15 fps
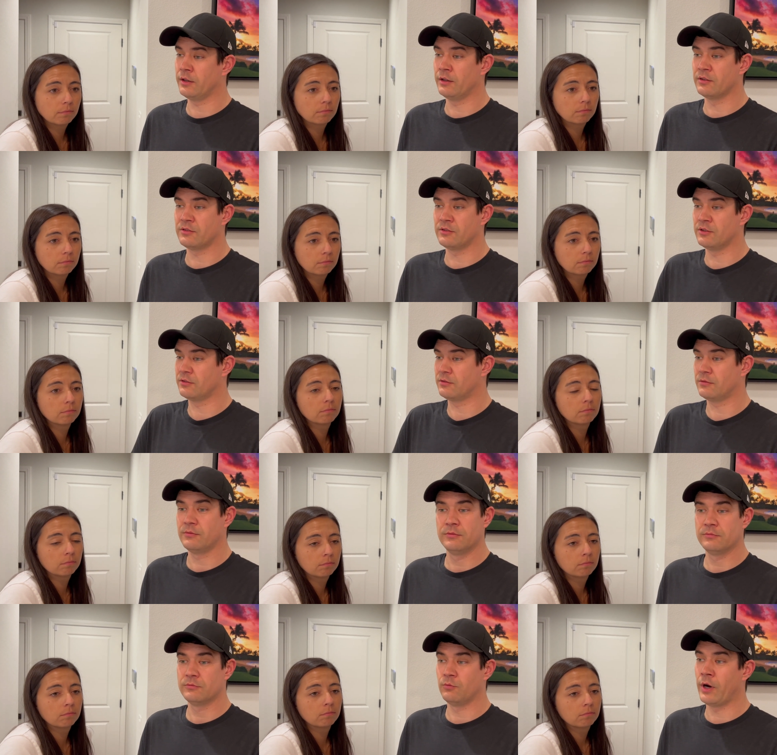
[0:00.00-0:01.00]
Speaker 1: that's just
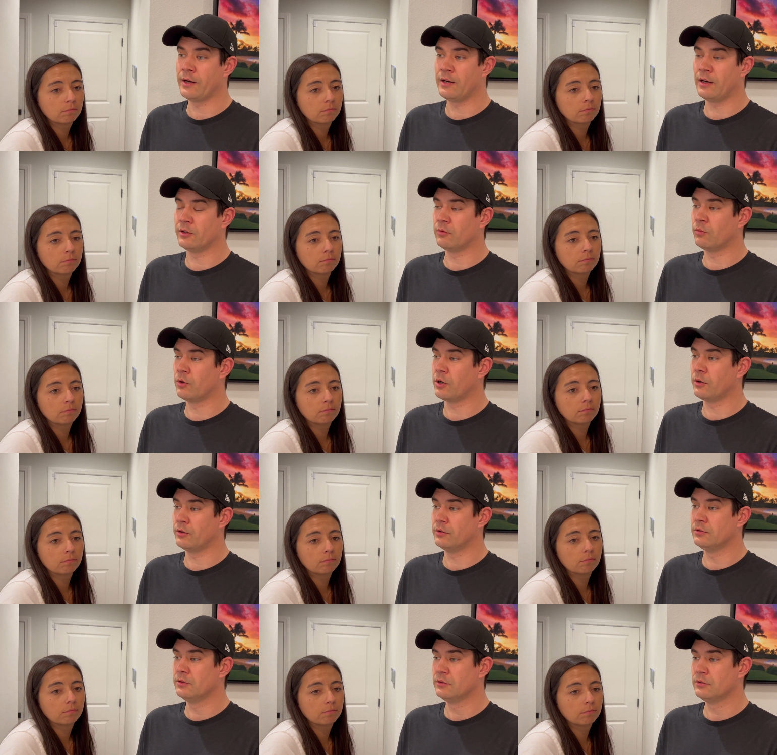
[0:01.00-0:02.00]
right down the
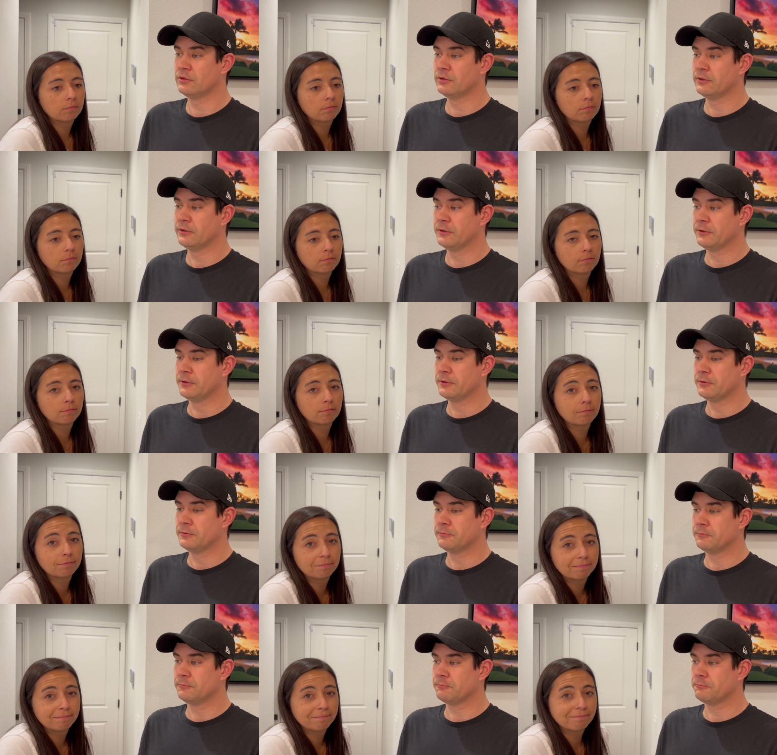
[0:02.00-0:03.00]
road.
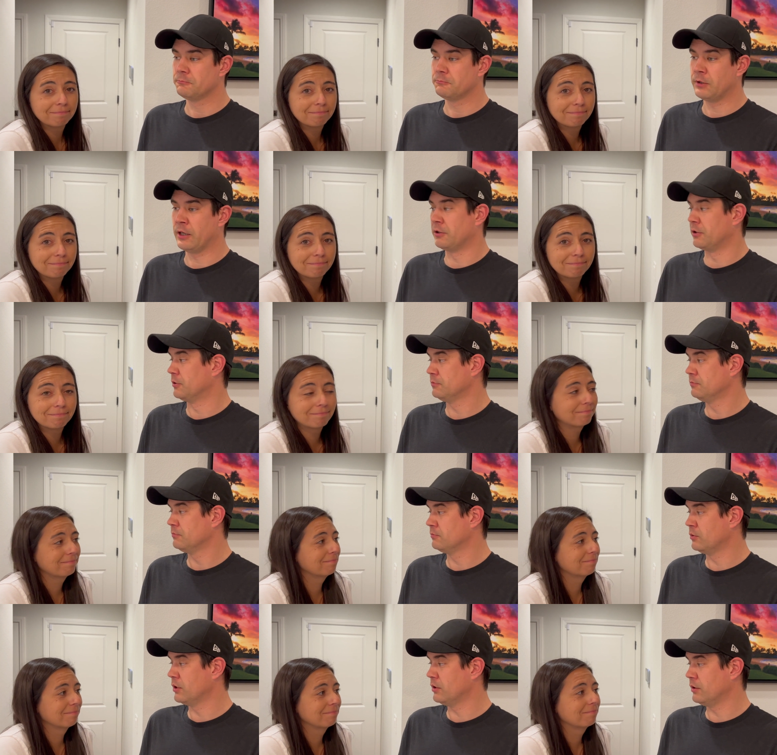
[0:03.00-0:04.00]
I don't know,
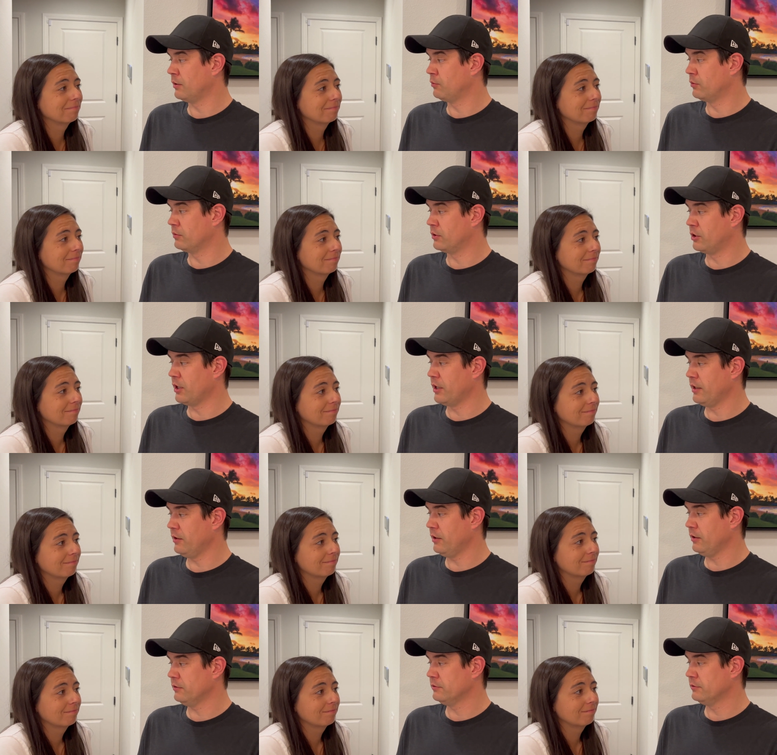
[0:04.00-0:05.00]
what, you got
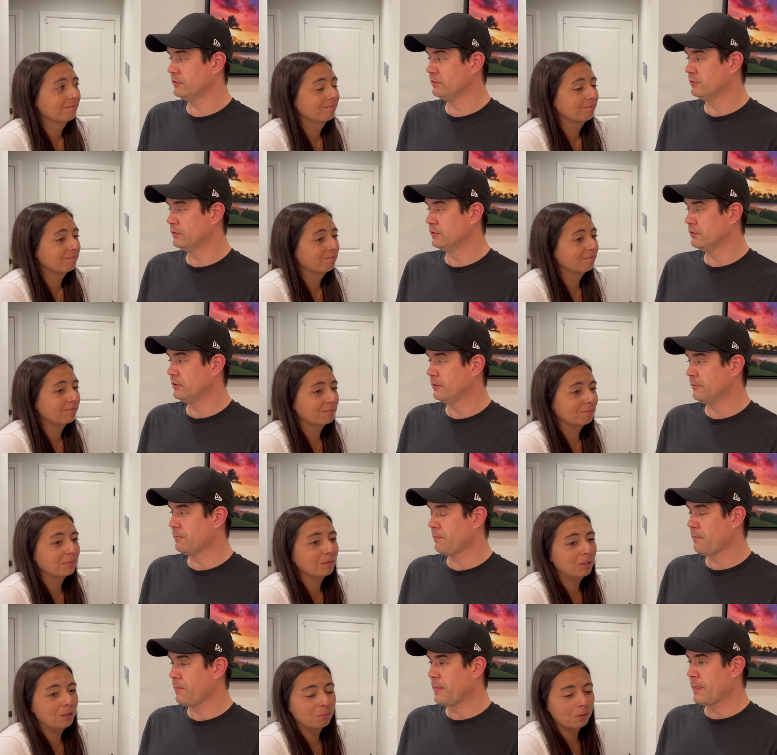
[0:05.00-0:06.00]
anything?
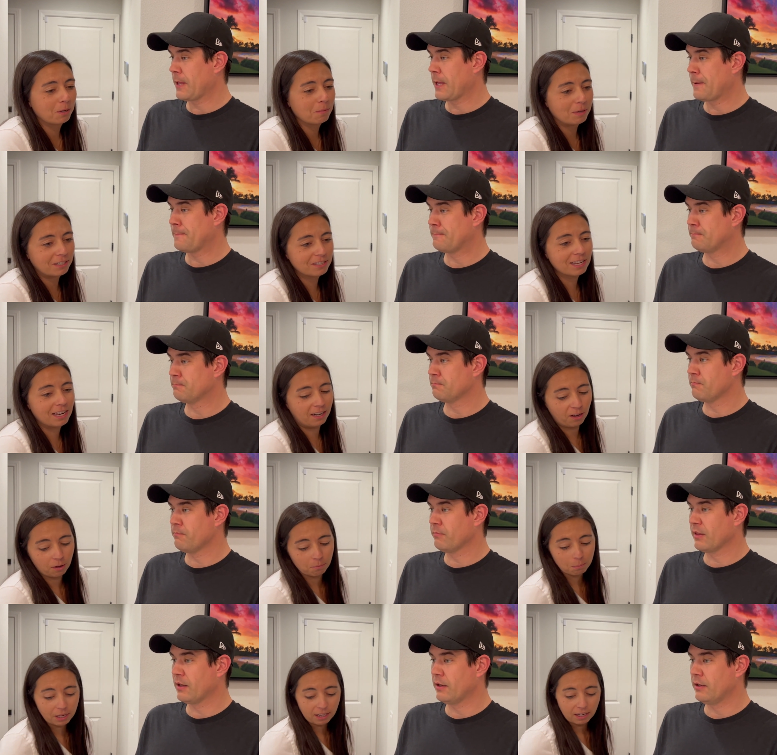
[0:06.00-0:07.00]
Speaker 2: You pretty much said it
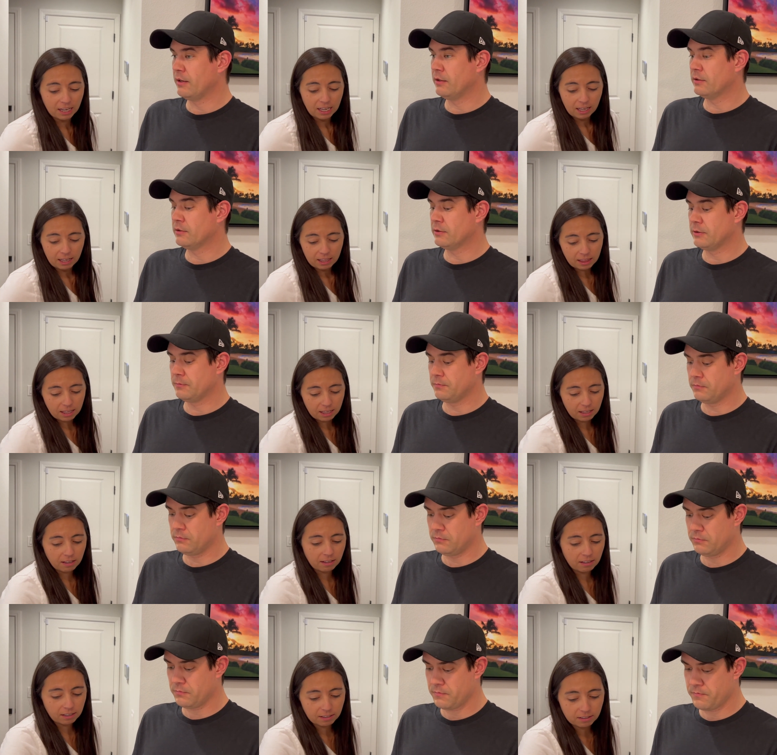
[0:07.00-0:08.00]
all, but
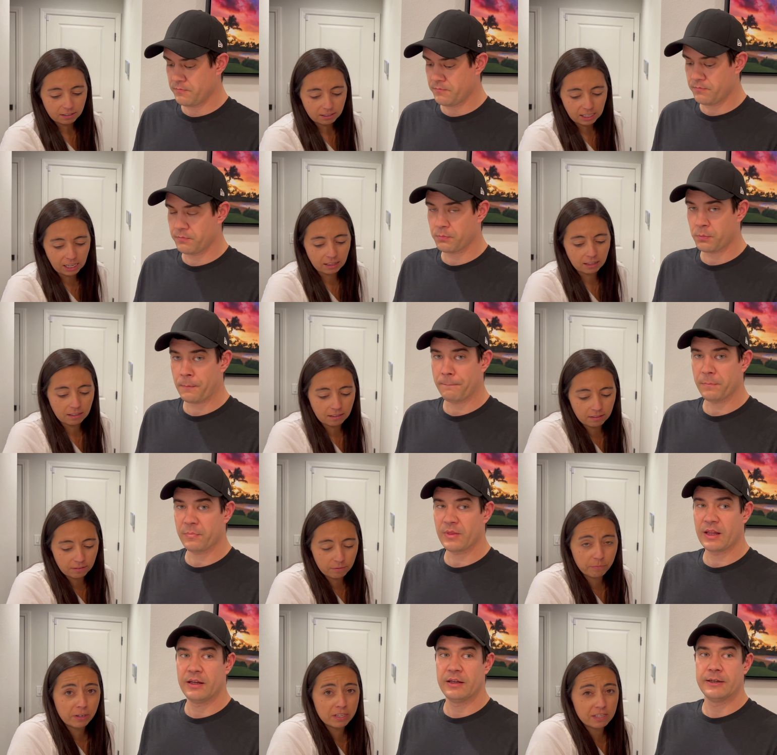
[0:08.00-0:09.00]
the, yeah,
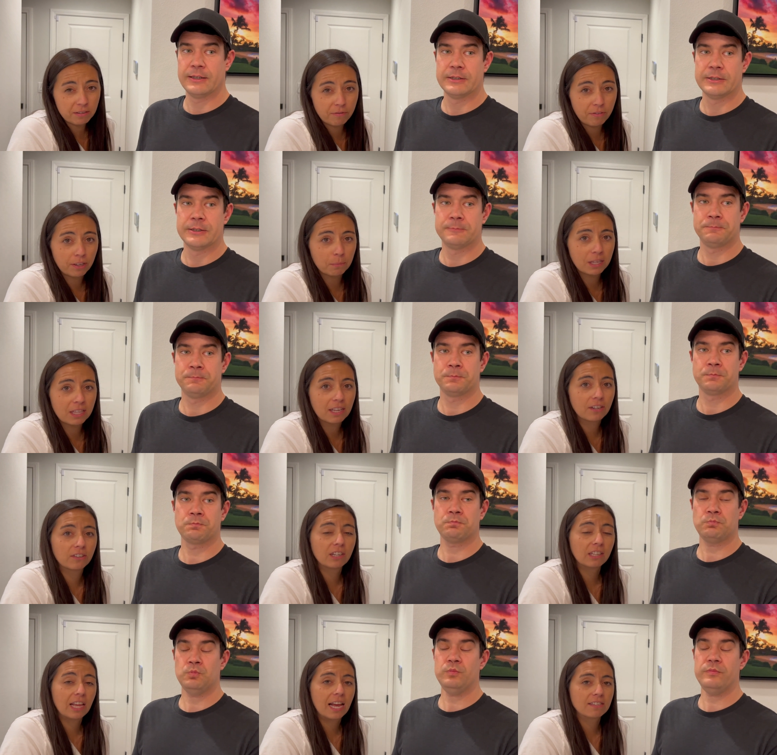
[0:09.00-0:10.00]
friends and family that are
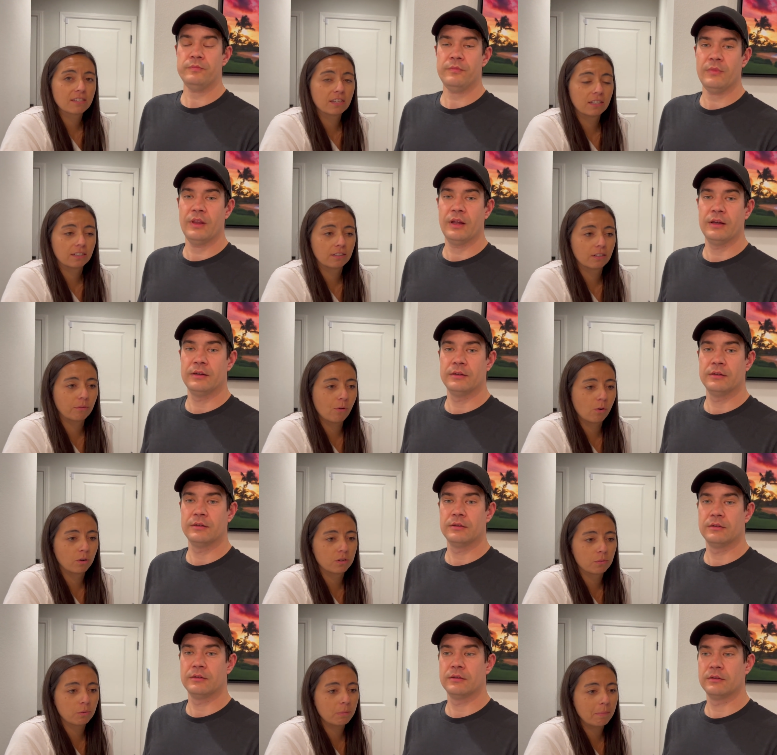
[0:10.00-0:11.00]
in Alaska, of
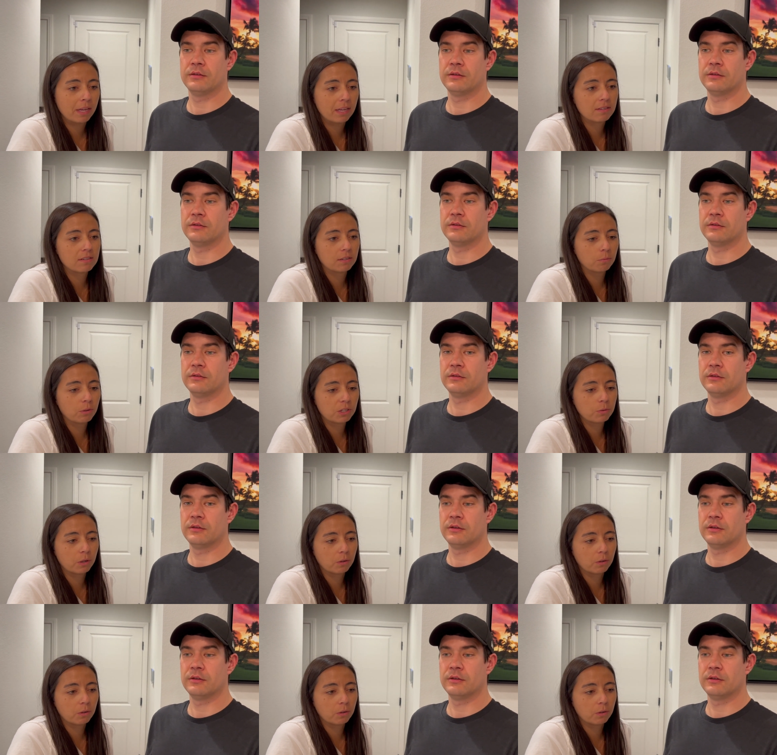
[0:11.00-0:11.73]
course we miss and wish we